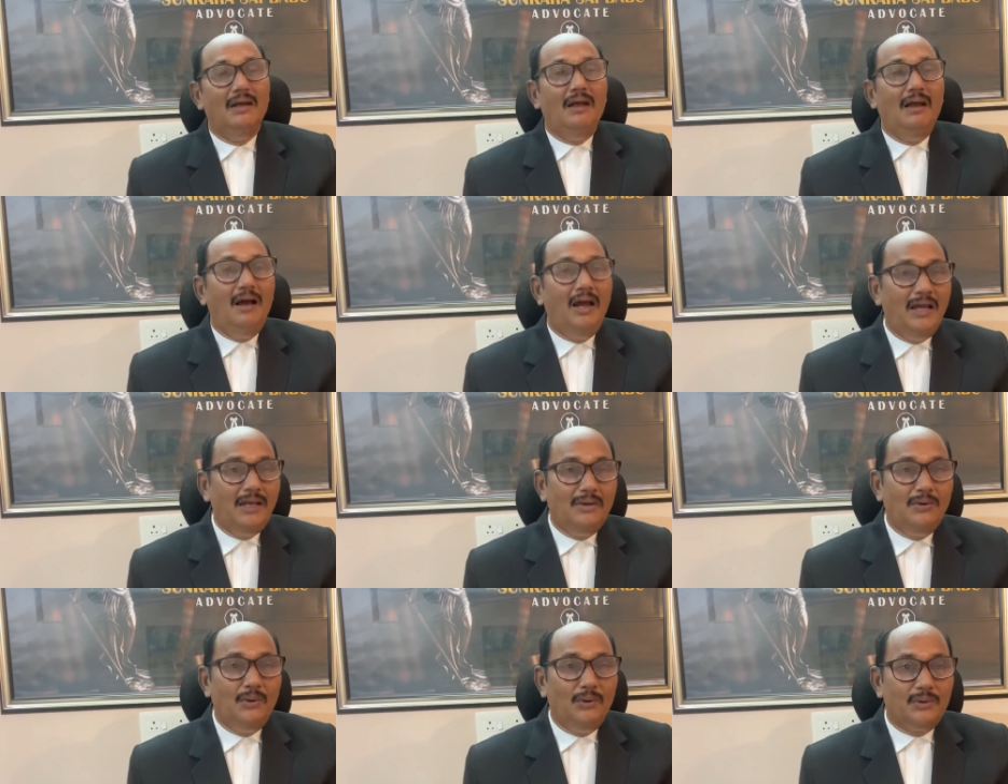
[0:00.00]

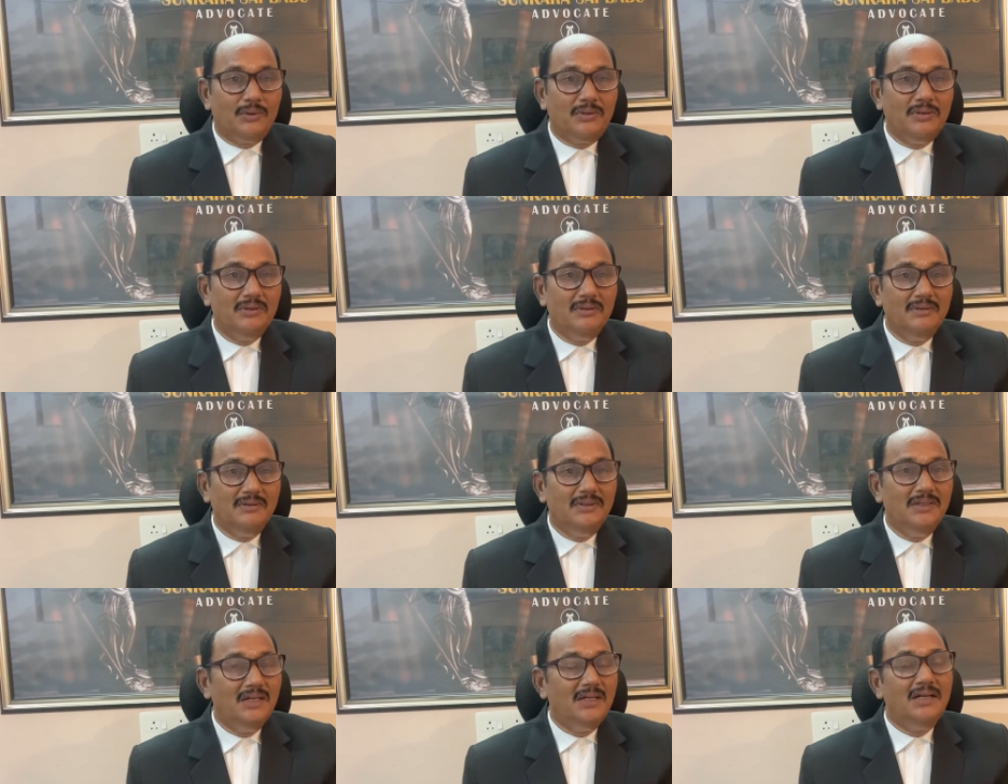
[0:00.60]
High court,
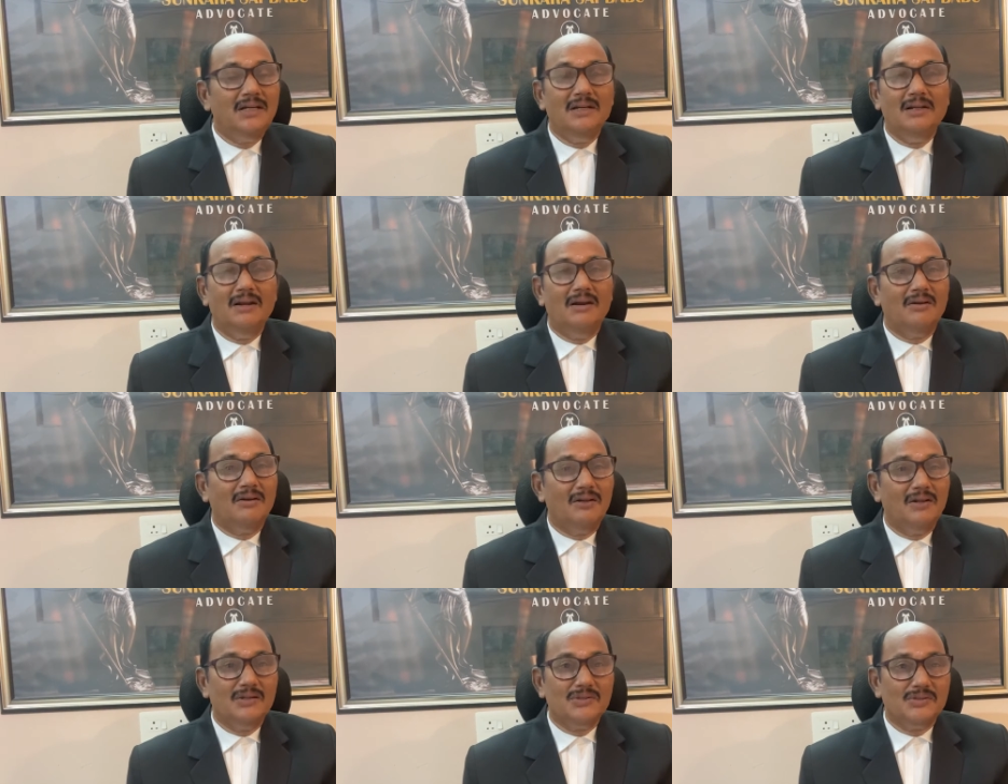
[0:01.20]
it did
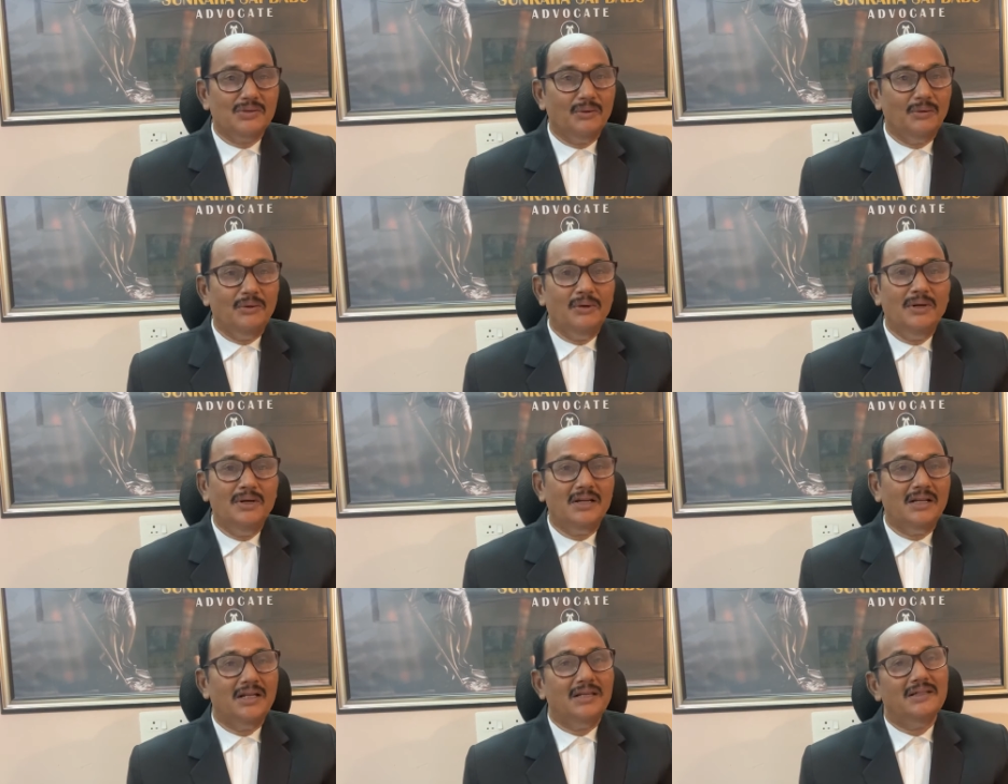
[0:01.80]
not also
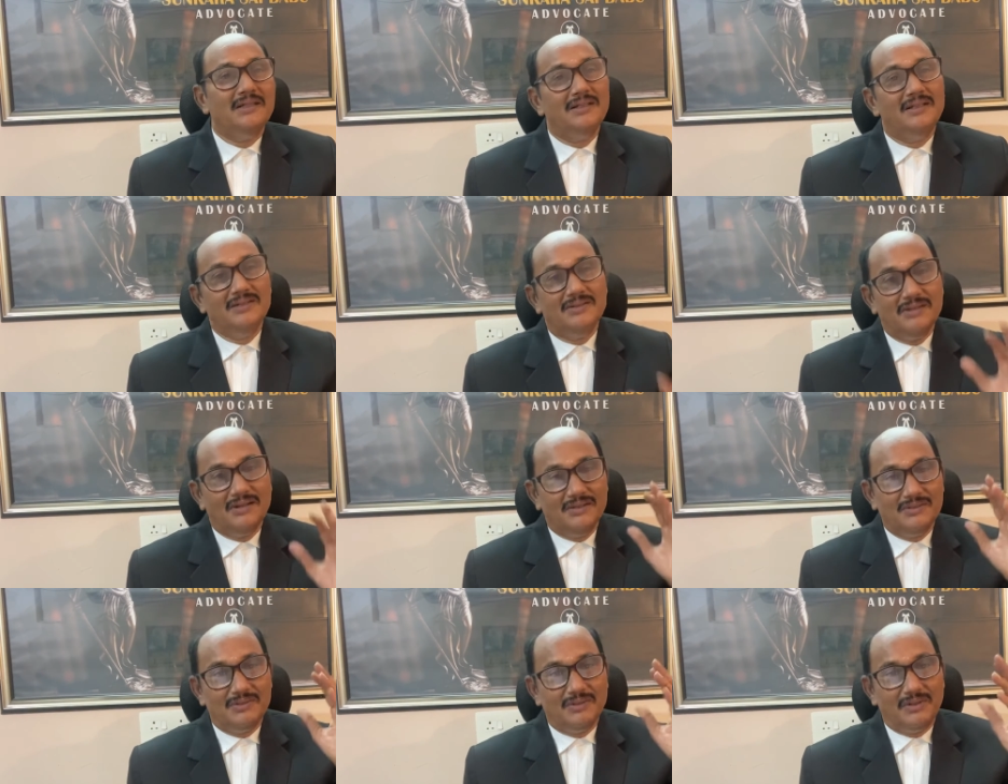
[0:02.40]
take, it is
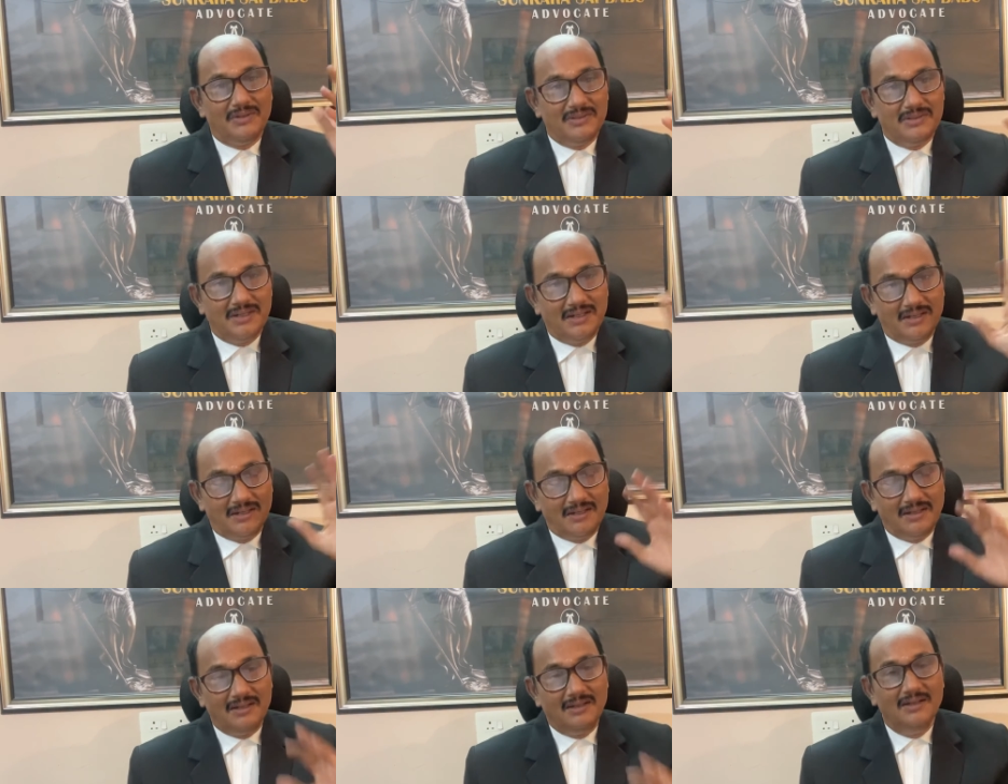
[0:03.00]
also
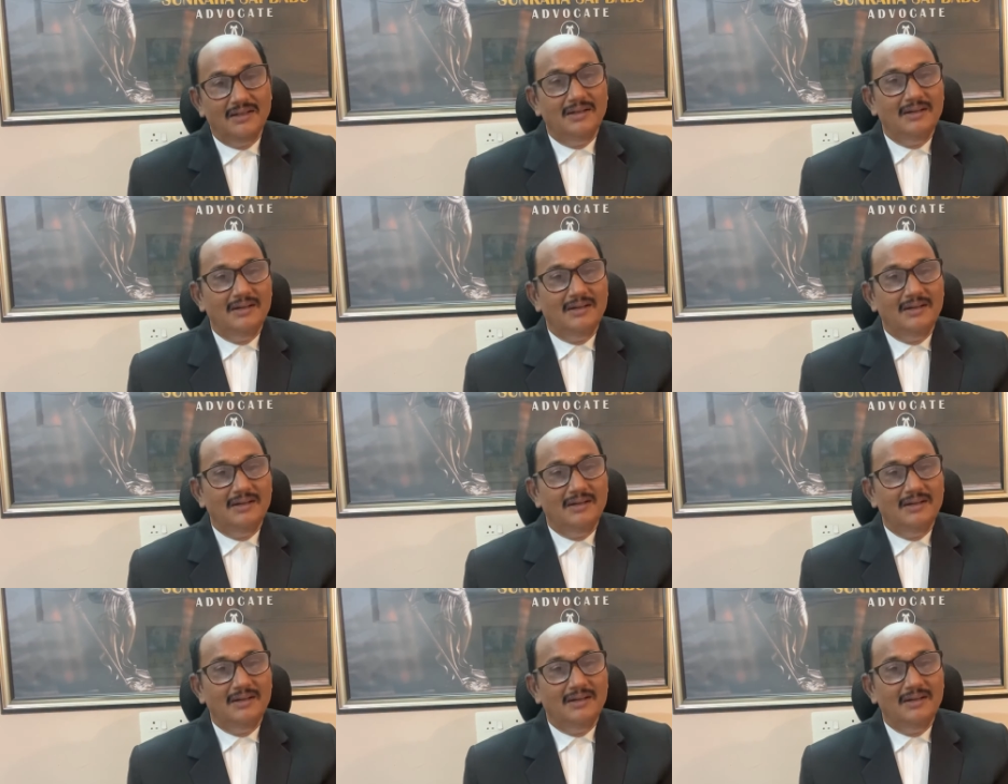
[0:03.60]
rejected.